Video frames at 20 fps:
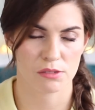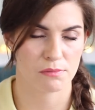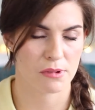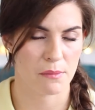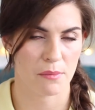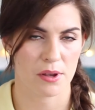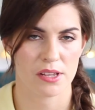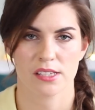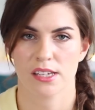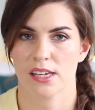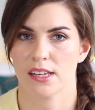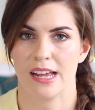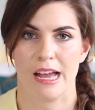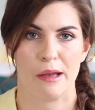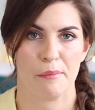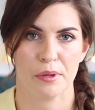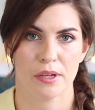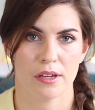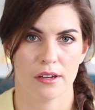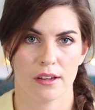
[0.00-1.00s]
made my skin
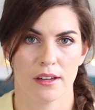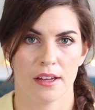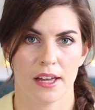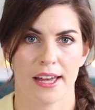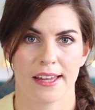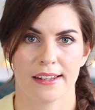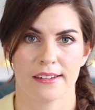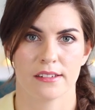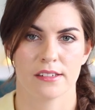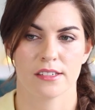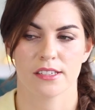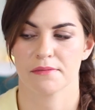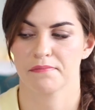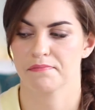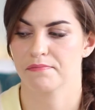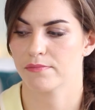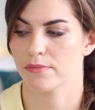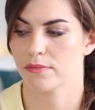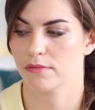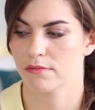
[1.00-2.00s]
happier, and
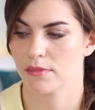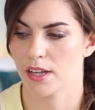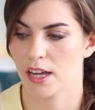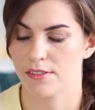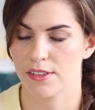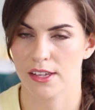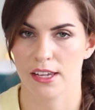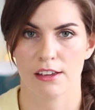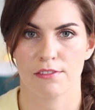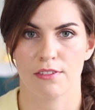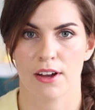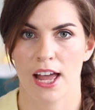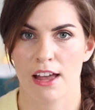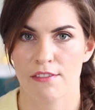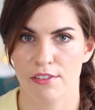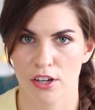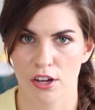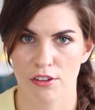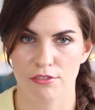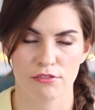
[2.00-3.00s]
I think if I
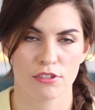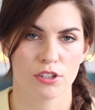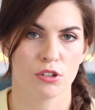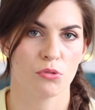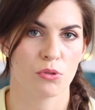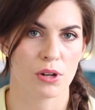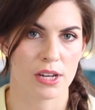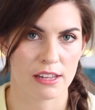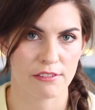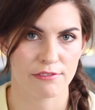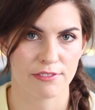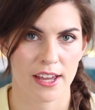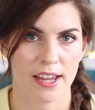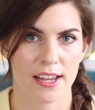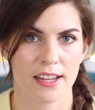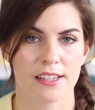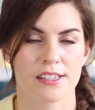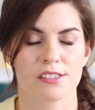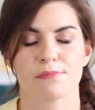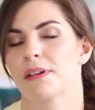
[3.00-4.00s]
ever go through an oily
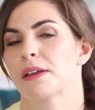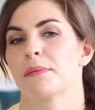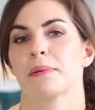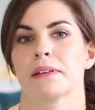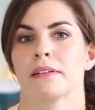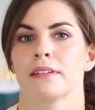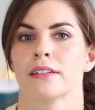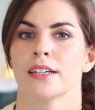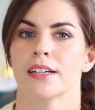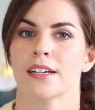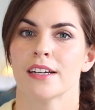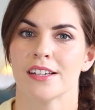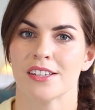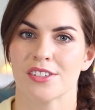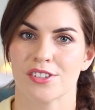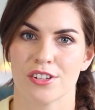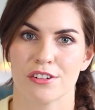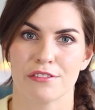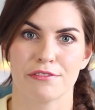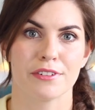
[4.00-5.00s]
phase, maybe
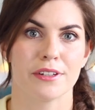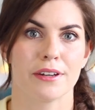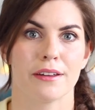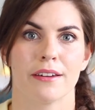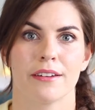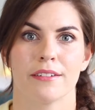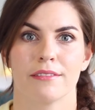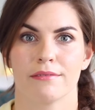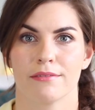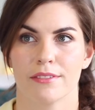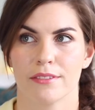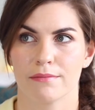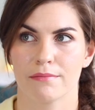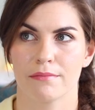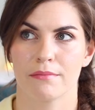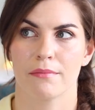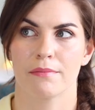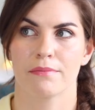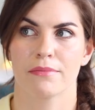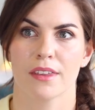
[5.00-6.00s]
sort of, you know,
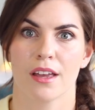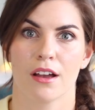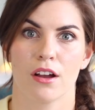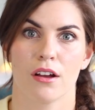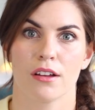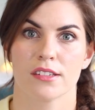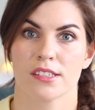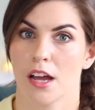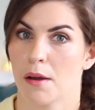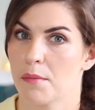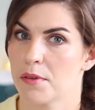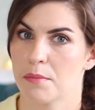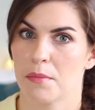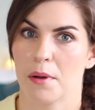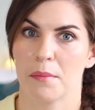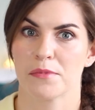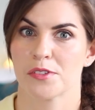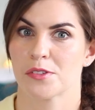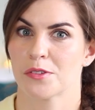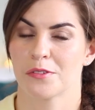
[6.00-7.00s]
time of the
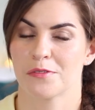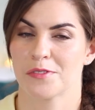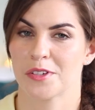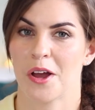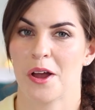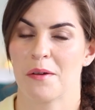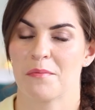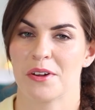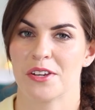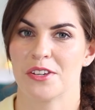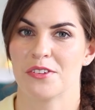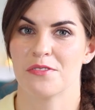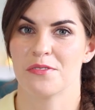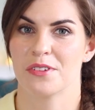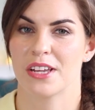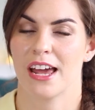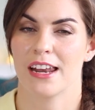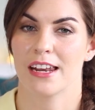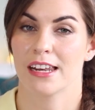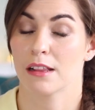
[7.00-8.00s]
month sort of time when you
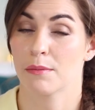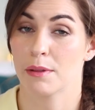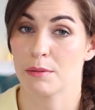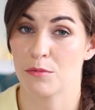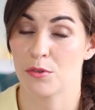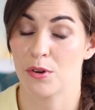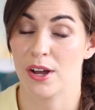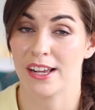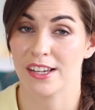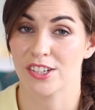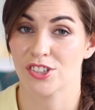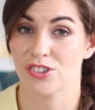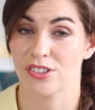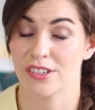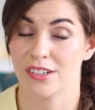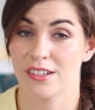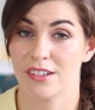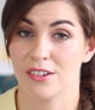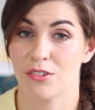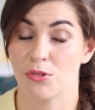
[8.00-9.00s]
get a little bit more
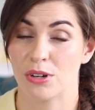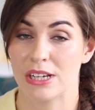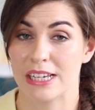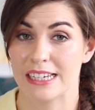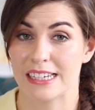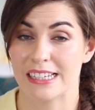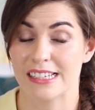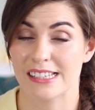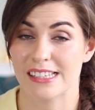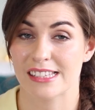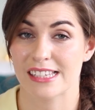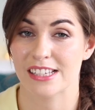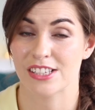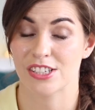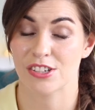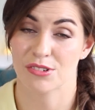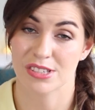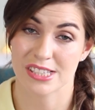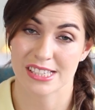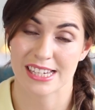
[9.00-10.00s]
extra oiliness
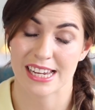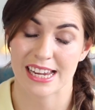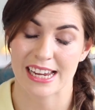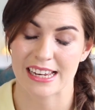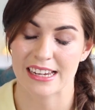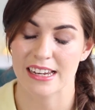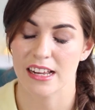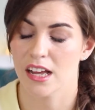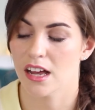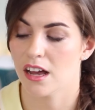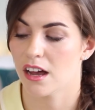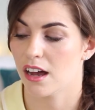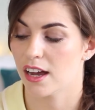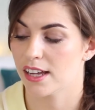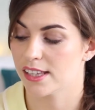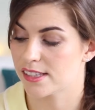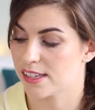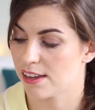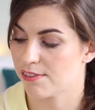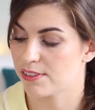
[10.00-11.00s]
in your skin,
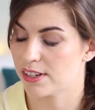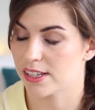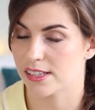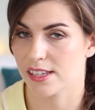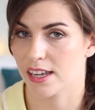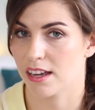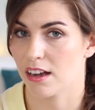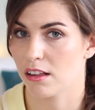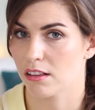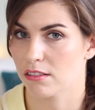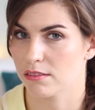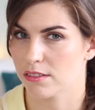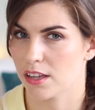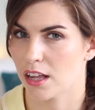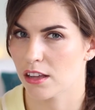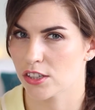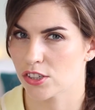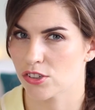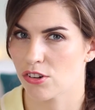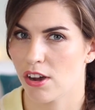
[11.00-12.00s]
I'd definitely say
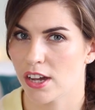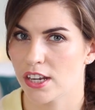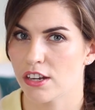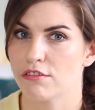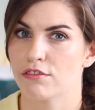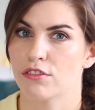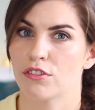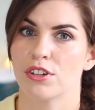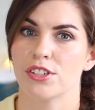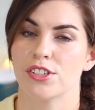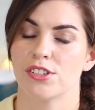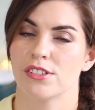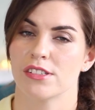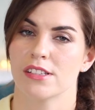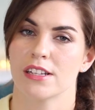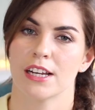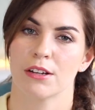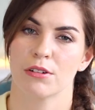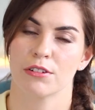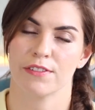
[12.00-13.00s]
I'll try and avoid using
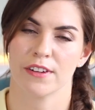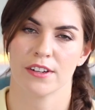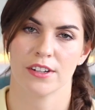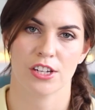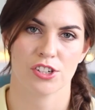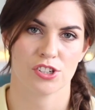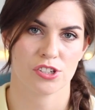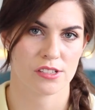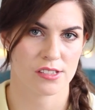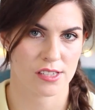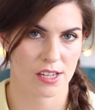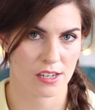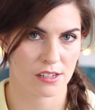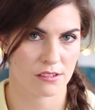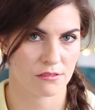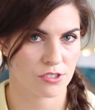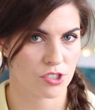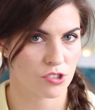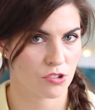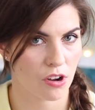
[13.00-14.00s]
the liquid foundations
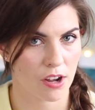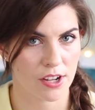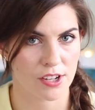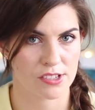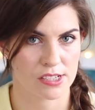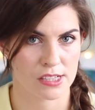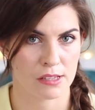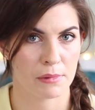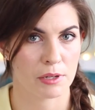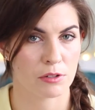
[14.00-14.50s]
and try using the